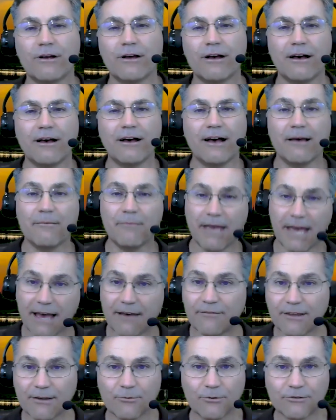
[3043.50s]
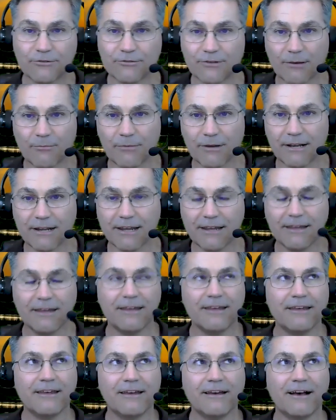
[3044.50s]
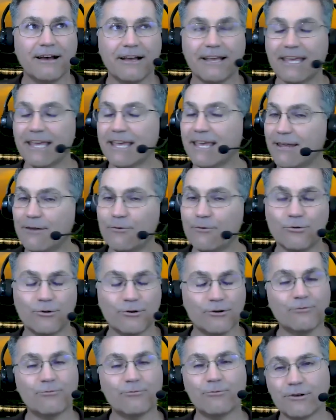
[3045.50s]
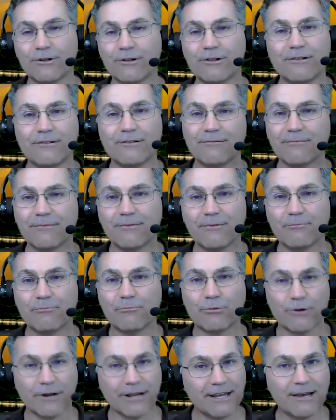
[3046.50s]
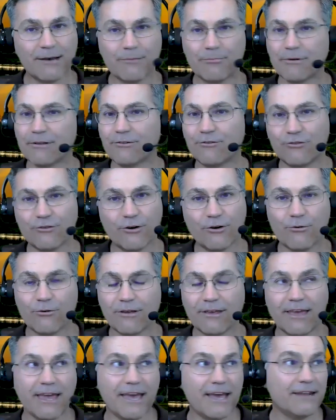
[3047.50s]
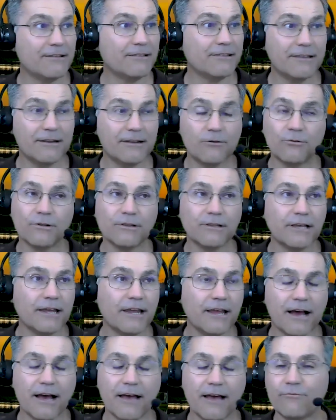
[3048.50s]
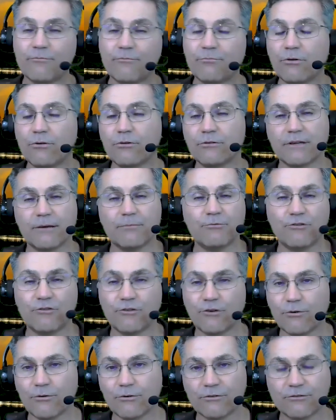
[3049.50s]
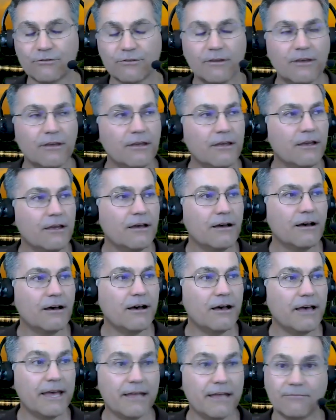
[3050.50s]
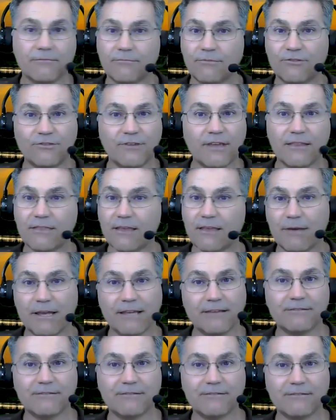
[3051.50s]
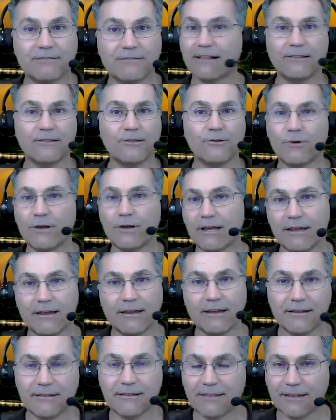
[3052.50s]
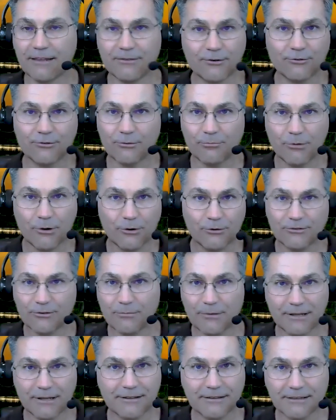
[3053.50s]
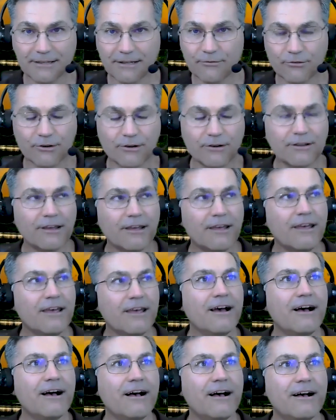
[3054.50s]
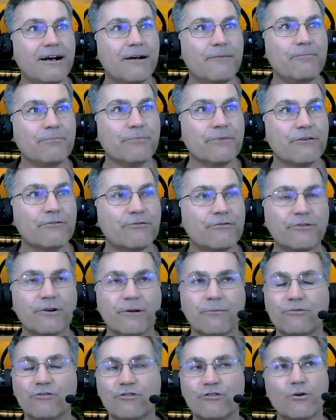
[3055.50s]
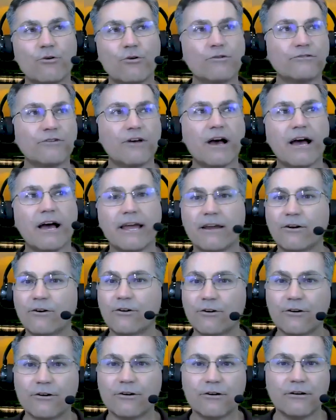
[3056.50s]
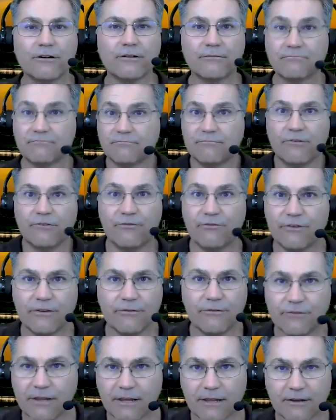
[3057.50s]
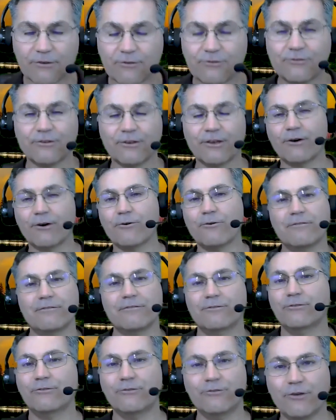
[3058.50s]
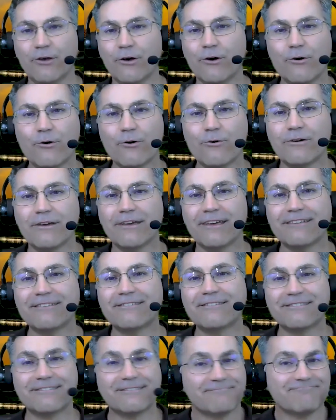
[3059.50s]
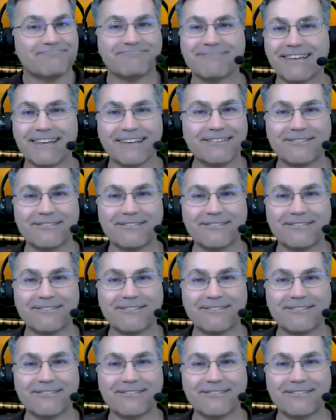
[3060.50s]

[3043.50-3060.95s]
I'm having with somebody, a keyword will bring up a joke. And literally, I've pulled up jokes and said them exactly the way that they're supposed to be delivered from jokes I heard 50 years ago. So it's the